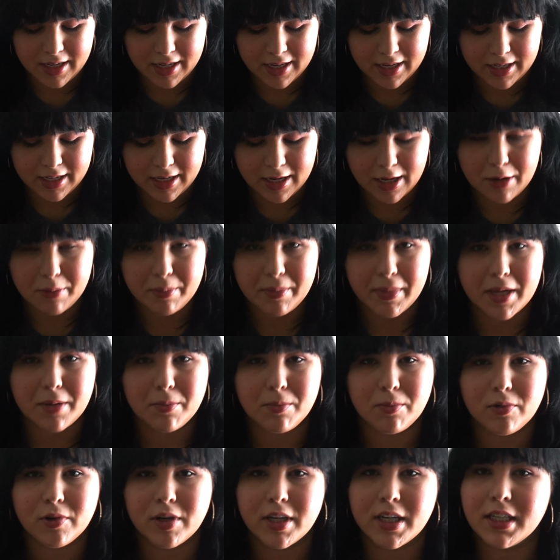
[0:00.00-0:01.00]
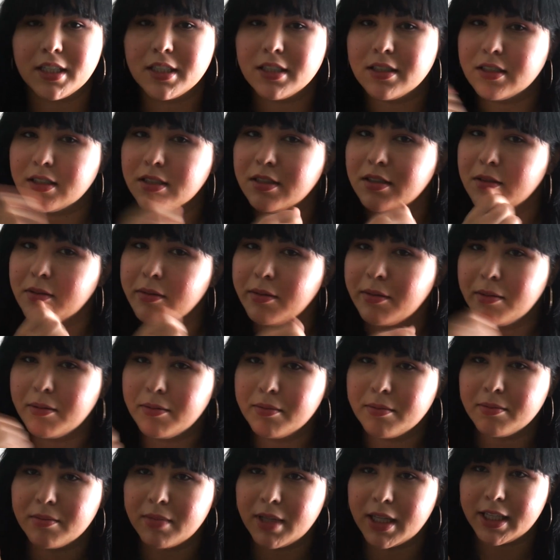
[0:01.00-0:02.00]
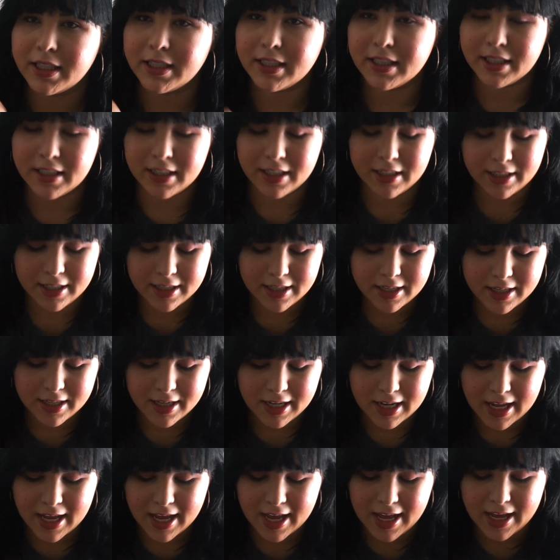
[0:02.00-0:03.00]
I got my brush, blended it in,